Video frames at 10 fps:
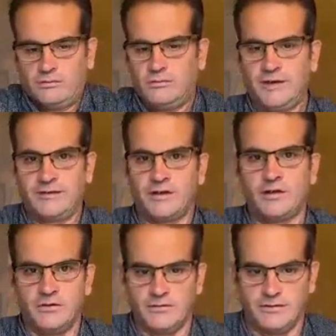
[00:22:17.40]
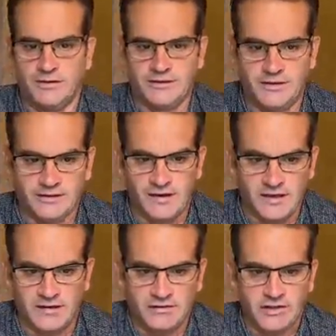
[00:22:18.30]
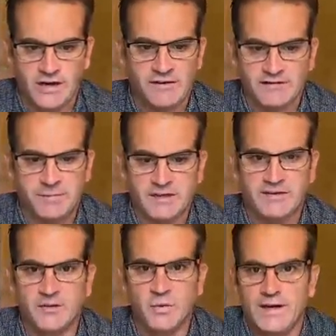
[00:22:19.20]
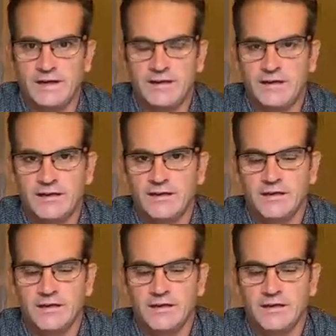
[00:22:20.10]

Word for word: when it's cold. Does does Arthur drive his bus in winter?